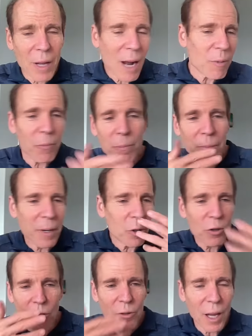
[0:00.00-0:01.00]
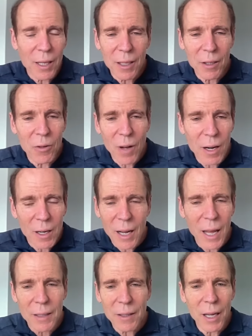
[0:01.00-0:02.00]
Now, how many pills you're taking, you're not on
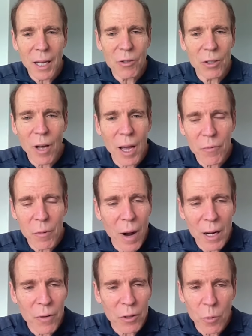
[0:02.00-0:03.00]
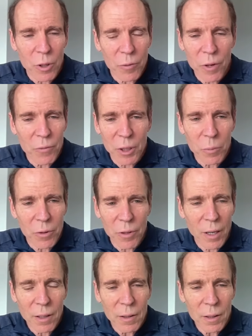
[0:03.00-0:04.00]
an anti-aging diet if your body fat's more than 15%.